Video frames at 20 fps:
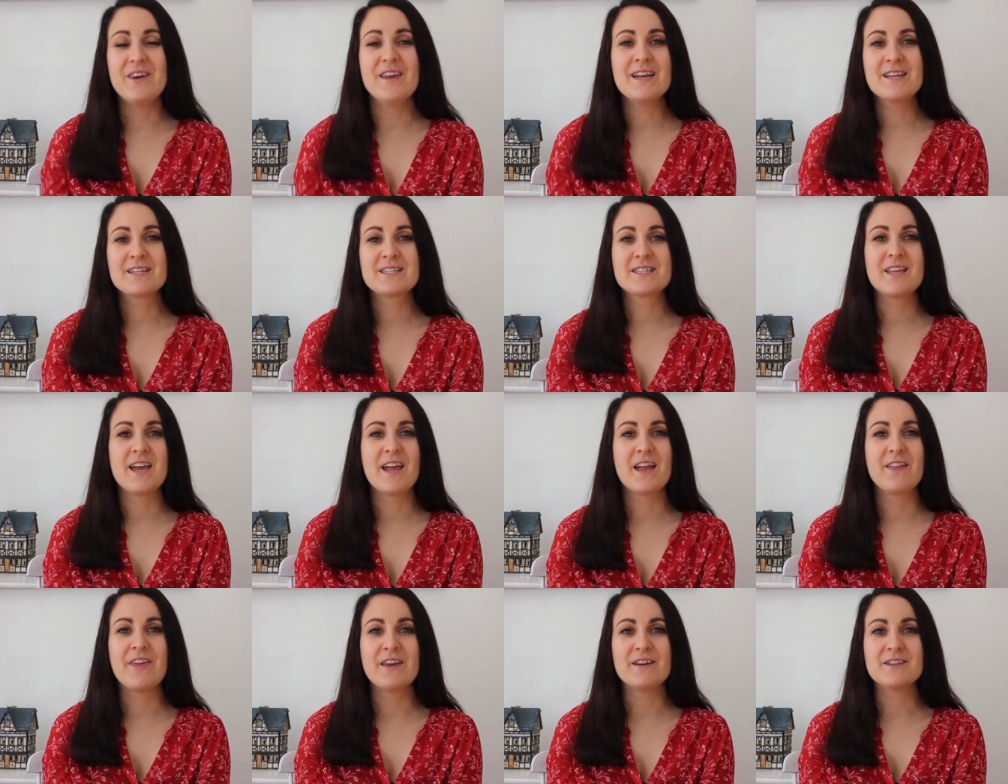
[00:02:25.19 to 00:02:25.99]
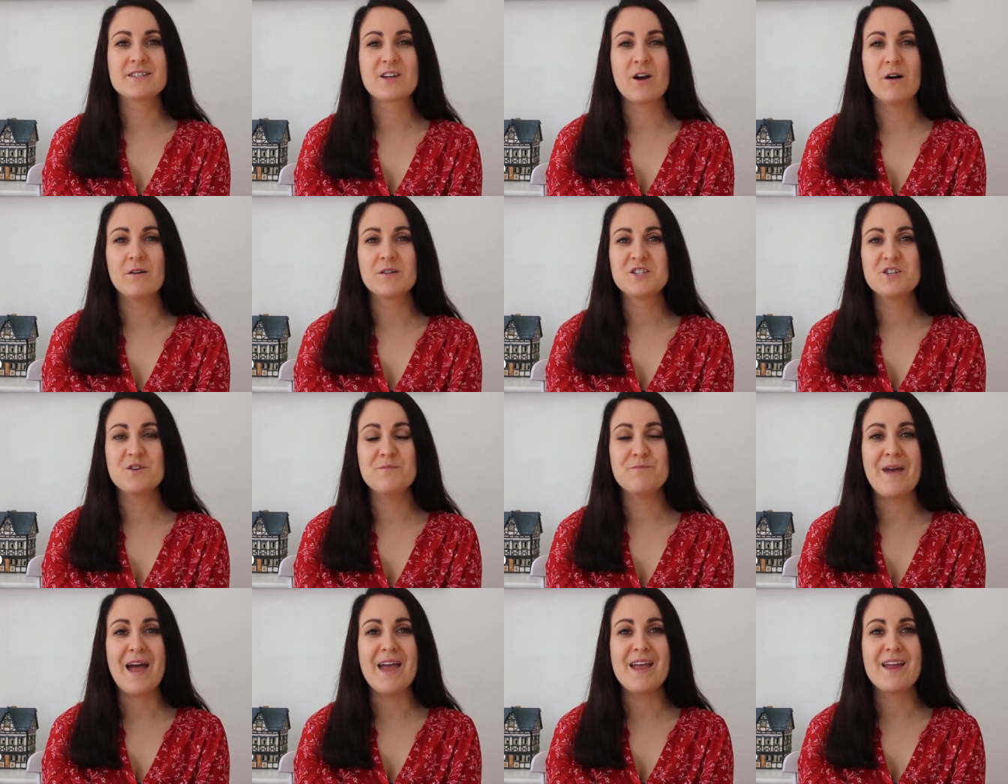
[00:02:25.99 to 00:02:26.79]
next thing that is going
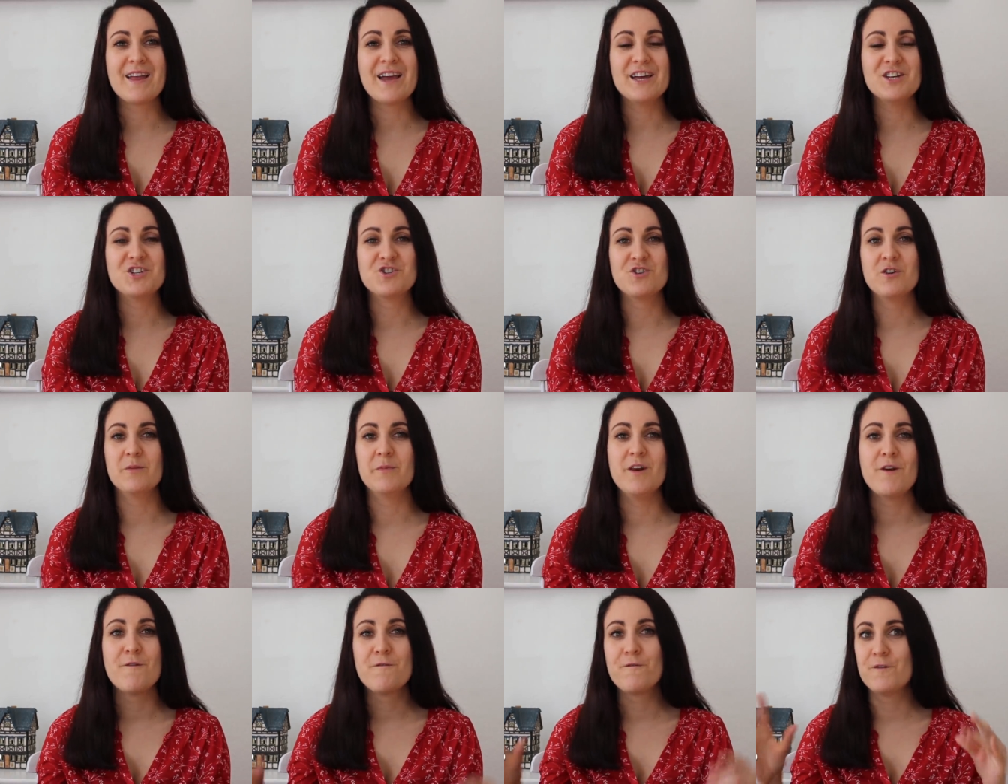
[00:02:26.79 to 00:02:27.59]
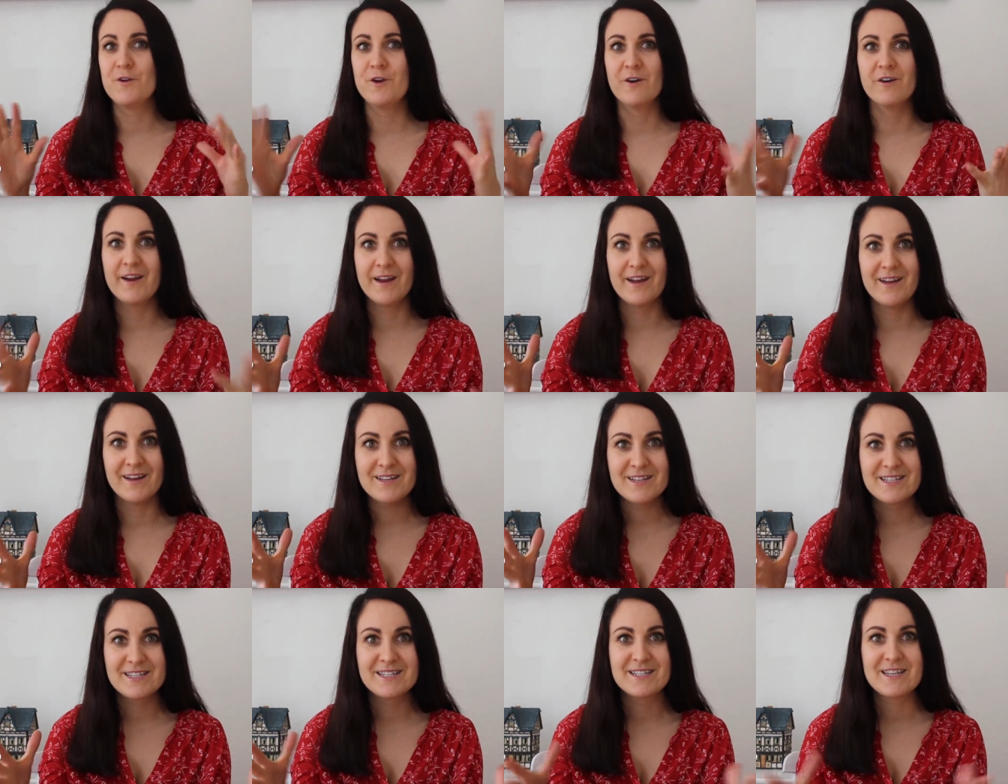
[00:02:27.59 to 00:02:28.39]
to make a German
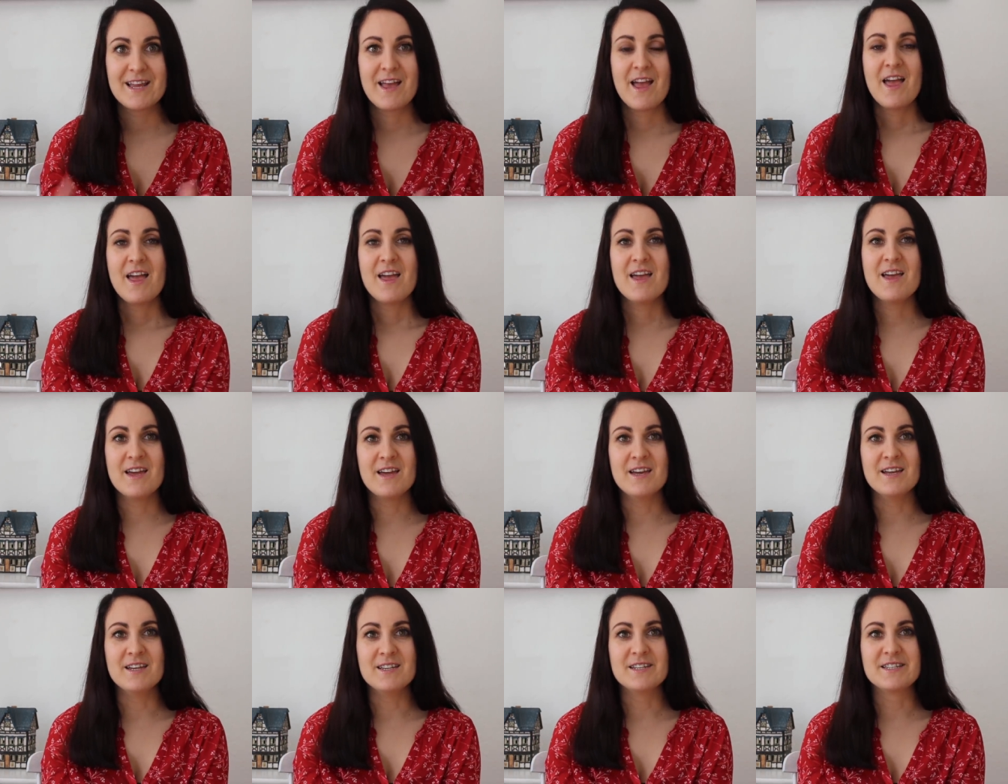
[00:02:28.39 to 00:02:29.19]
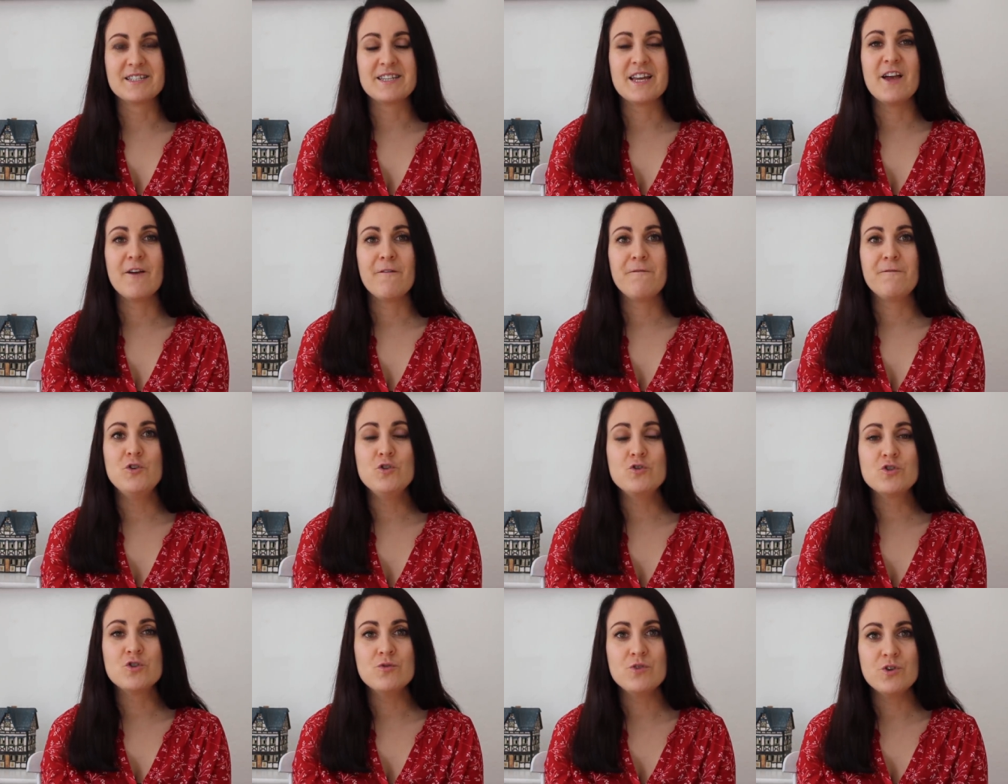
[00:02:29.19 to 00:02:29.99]
furious is if
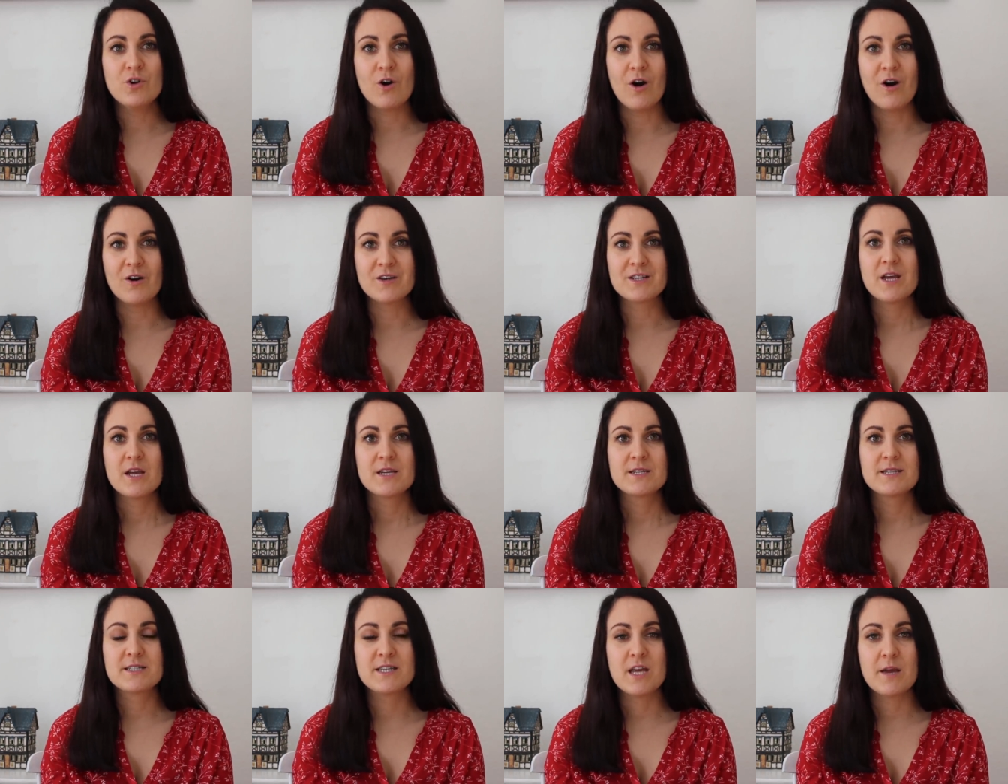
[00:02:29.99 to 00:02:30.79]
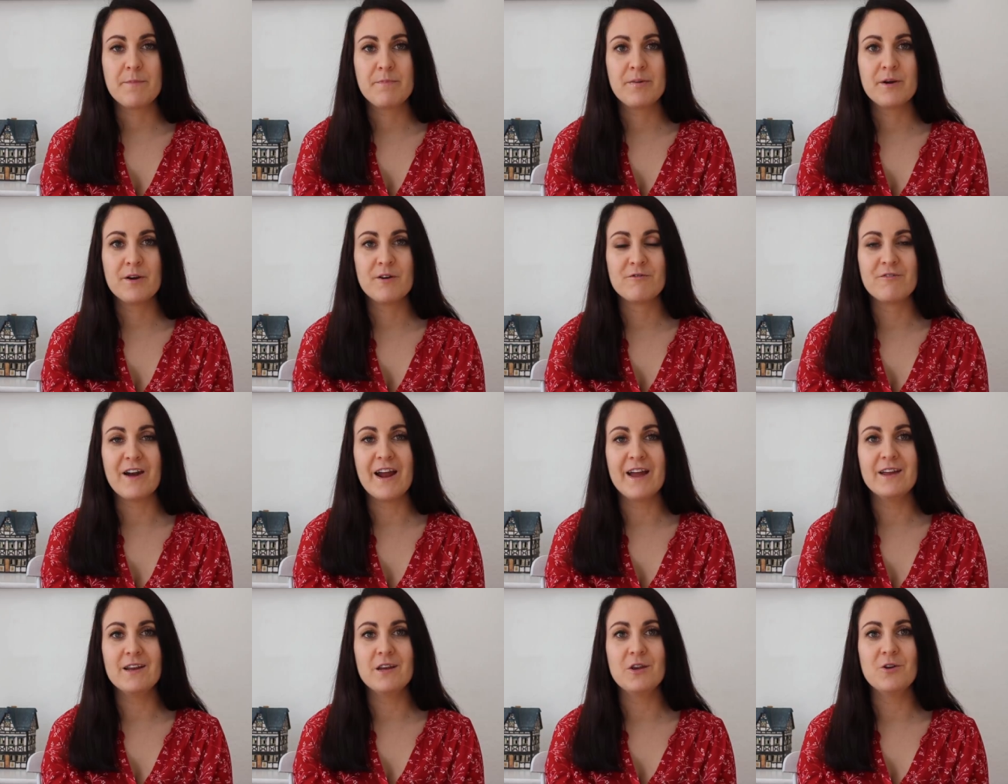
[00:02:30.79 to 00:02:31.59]
you do not
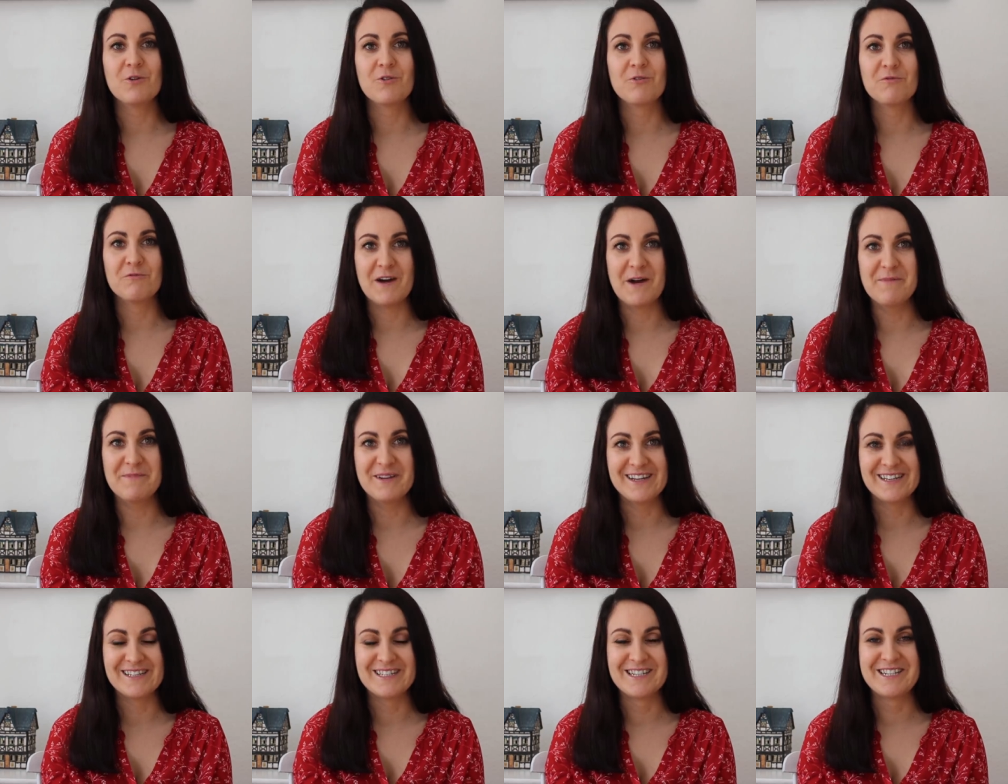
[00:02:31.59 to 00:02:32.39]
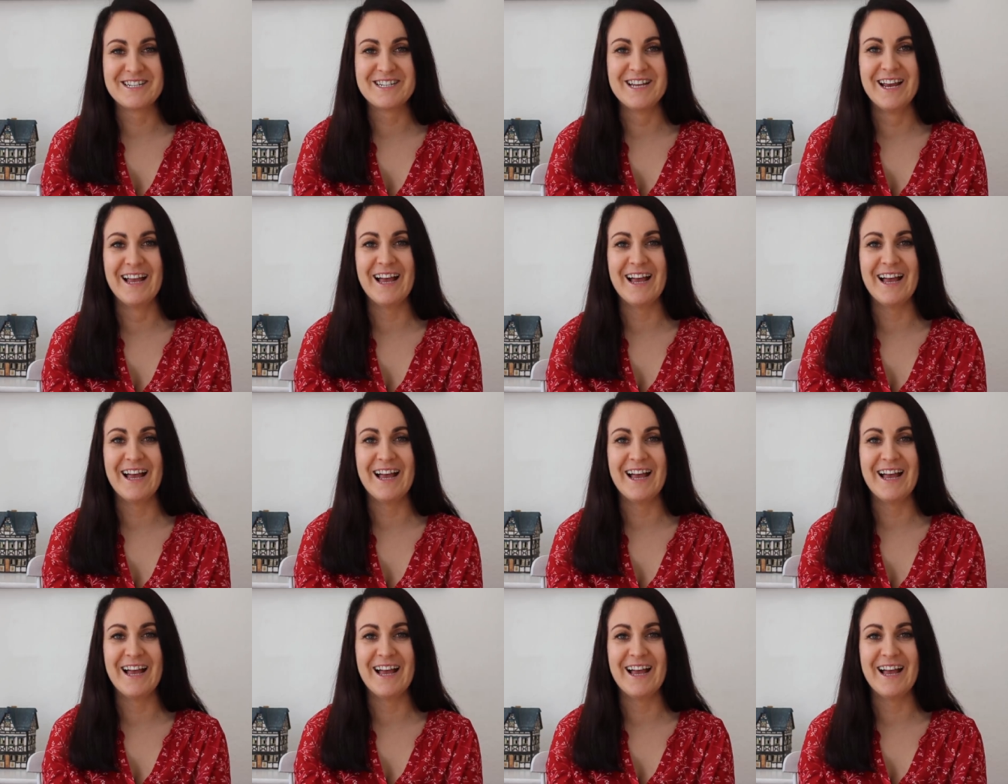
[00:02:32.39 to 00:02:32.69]
separate your rubbish.